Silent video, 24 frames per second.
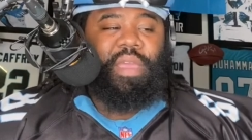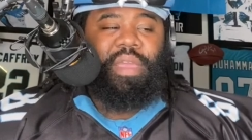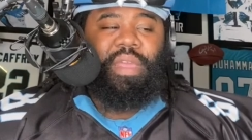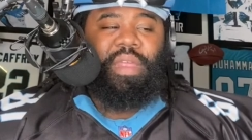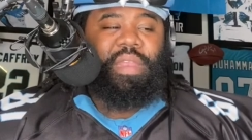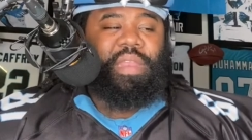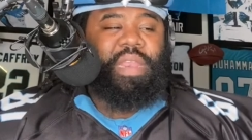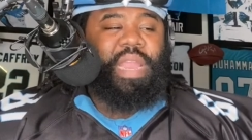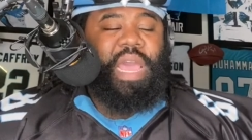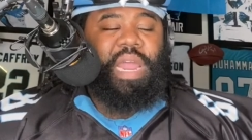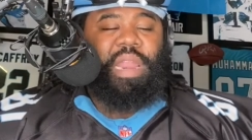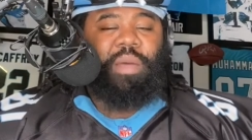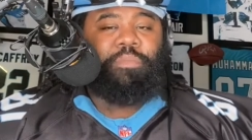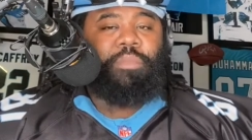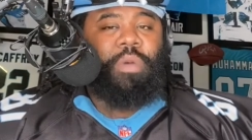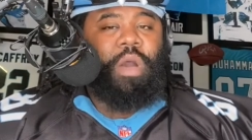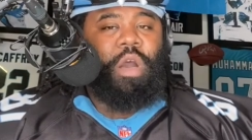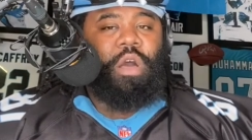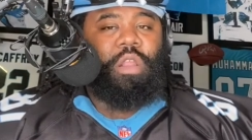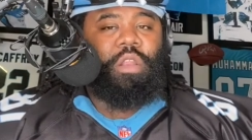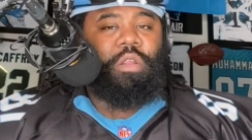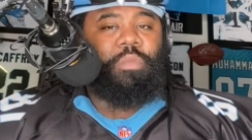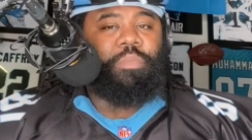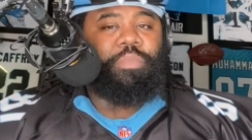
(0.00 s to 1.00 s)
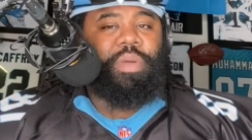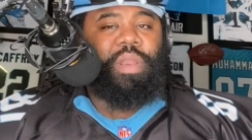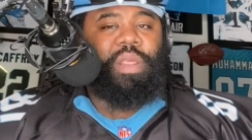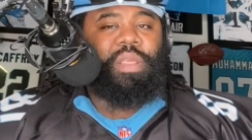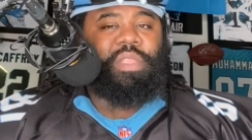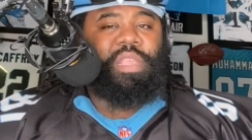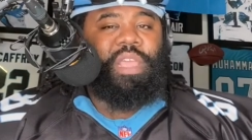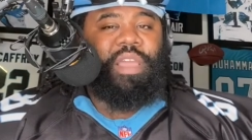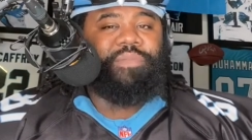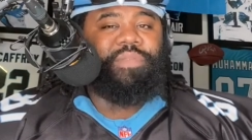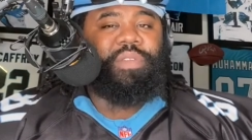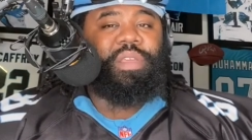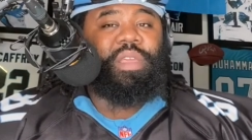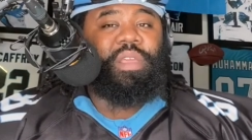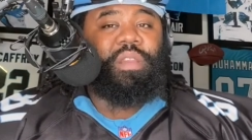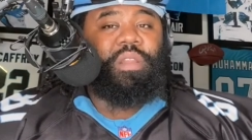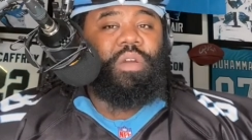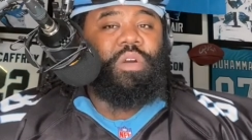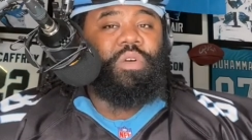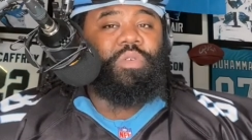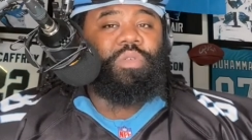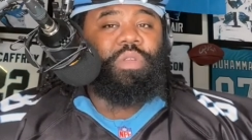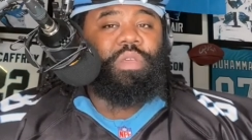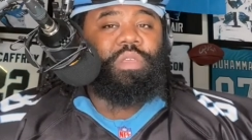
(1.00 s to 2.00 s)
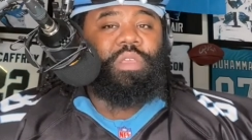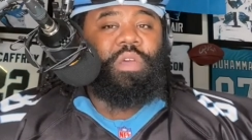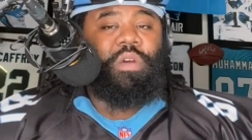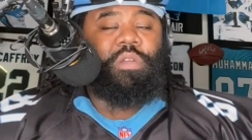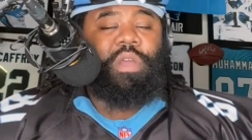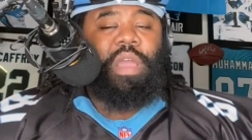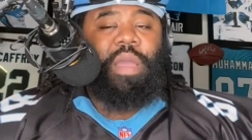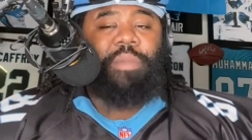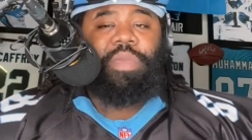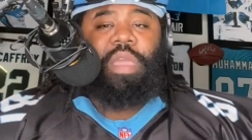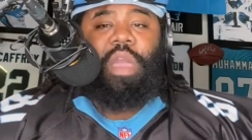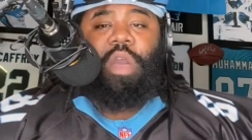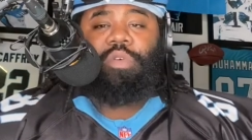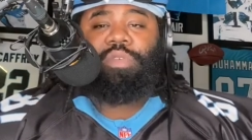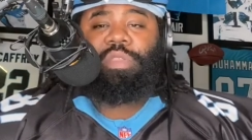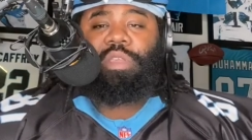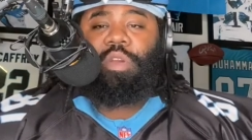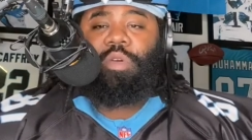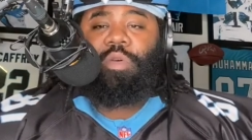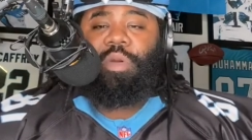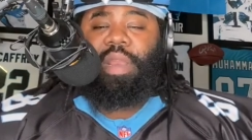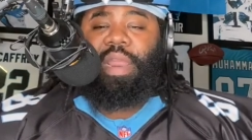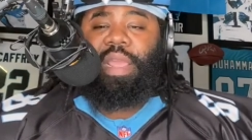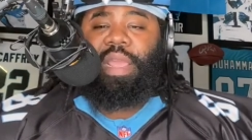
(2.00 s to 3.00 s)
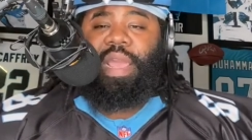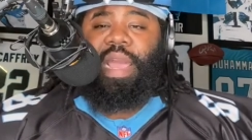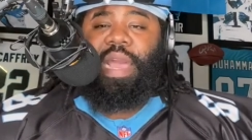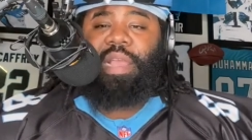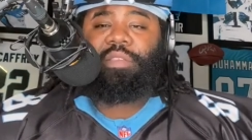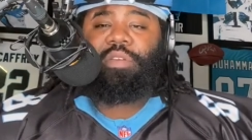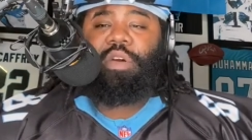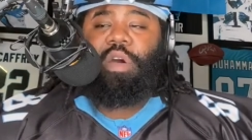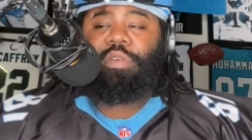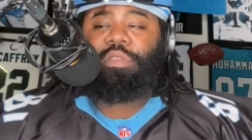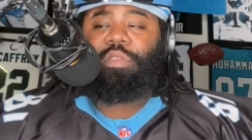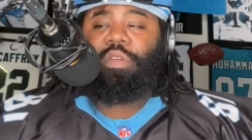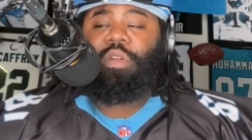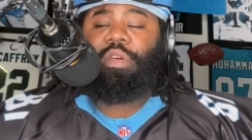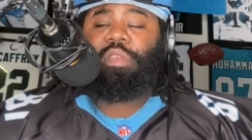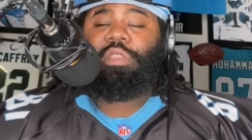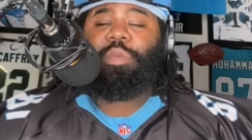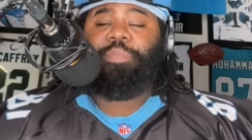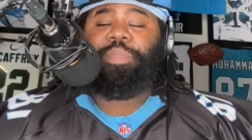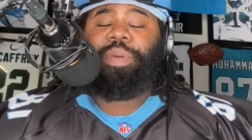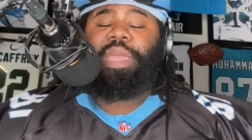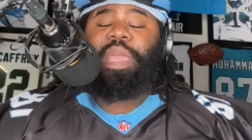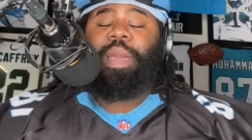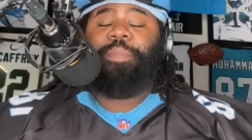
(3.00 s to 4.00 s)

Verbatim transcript: Not a mauler, but he definitely can hold his own. I'm your host, Granite Gato, also known as the Big Cat